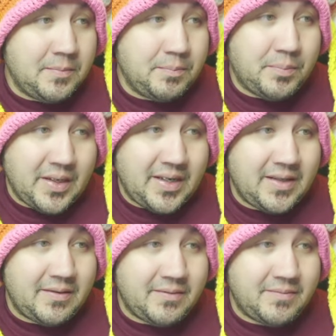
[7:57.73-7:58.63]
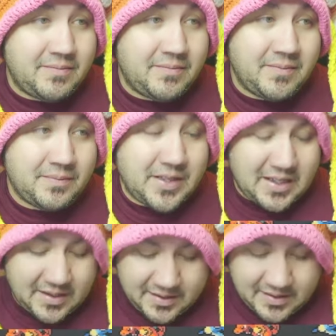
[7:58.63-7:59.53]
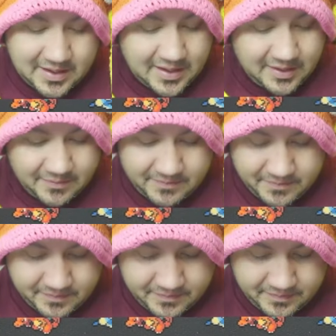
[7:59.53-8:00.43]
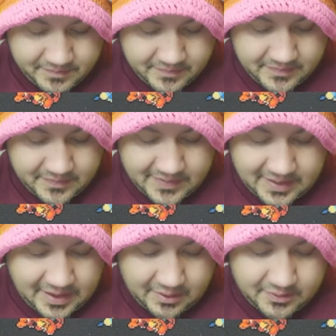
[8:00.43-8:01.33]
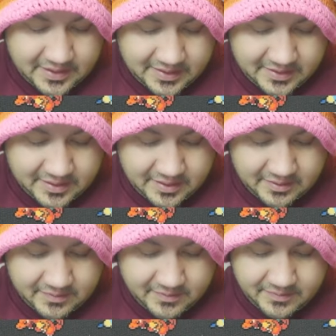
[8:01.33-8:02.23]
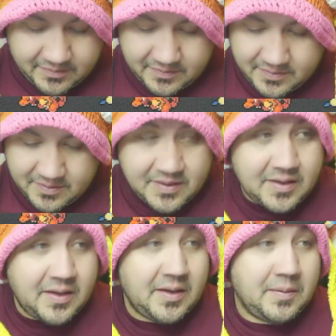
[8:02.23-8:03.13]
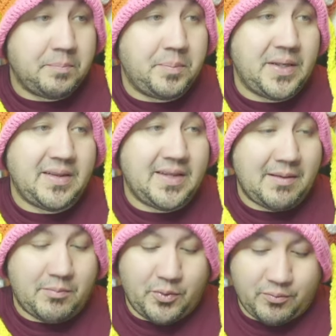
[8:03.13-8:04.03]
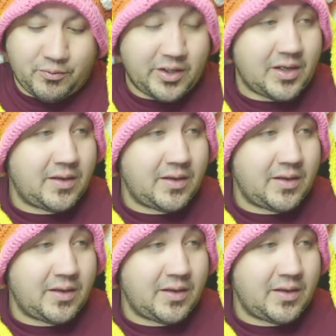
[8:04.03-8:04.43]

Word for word: But, I'm not going to lie. I don't think it's going to beat that brown